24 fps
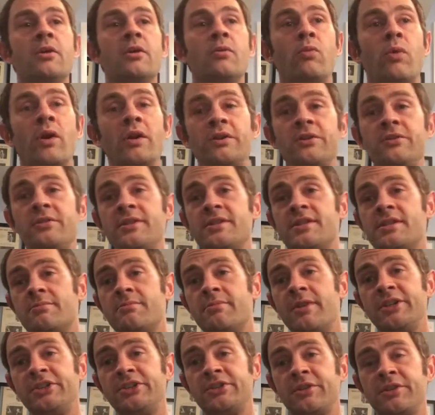What you need to
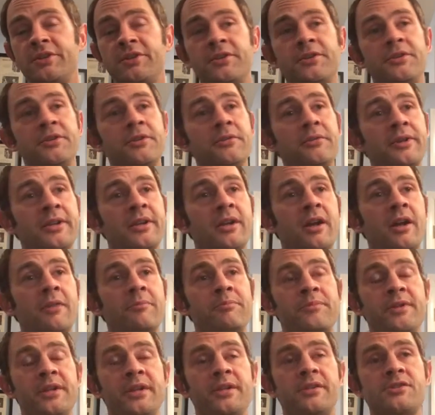make sure you're doing
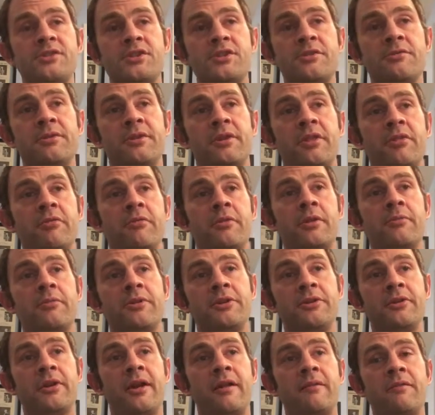on beats 2 and 3 where
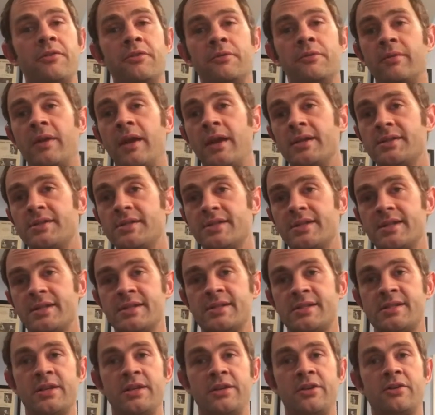you have the rest
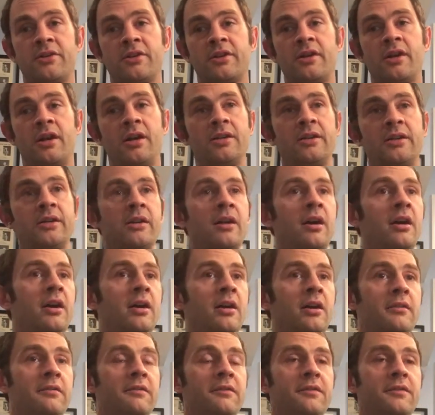is that you're cutting
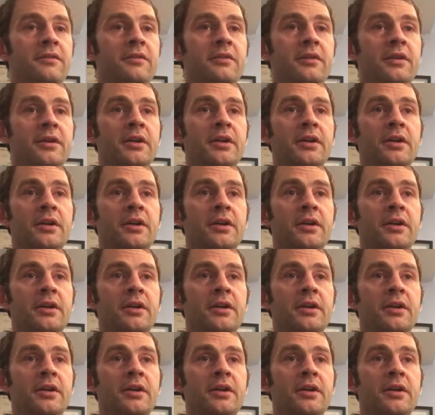off